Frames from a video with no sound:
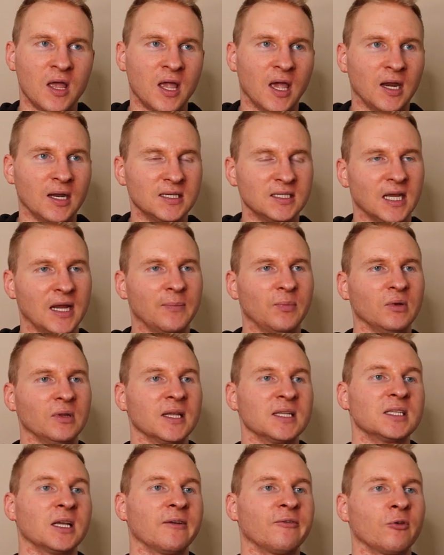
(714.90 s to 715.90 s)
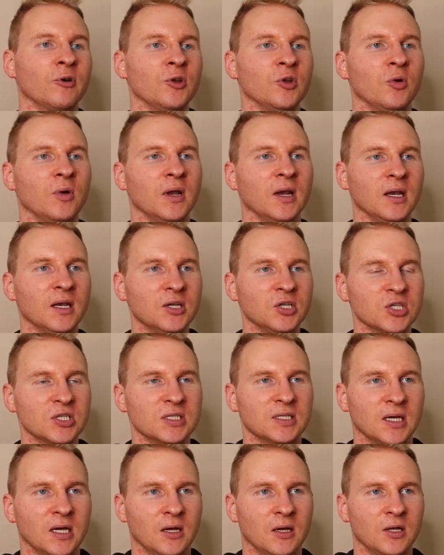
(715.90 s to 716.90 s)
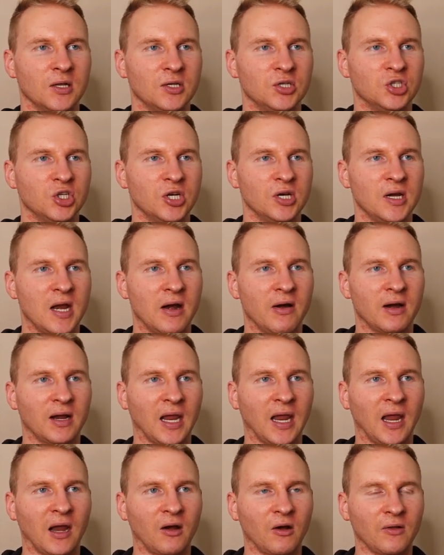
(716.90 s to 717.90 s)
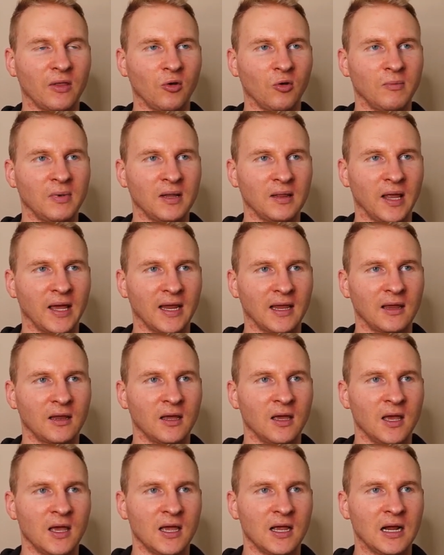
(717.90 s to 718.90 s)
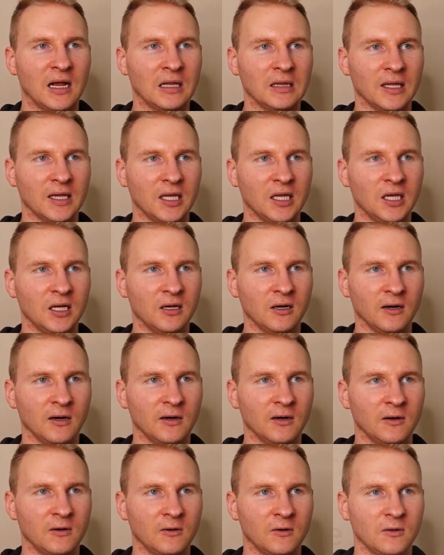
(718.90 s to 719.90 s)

an example, let's say if we're doing just a generic anchor, that would be like click here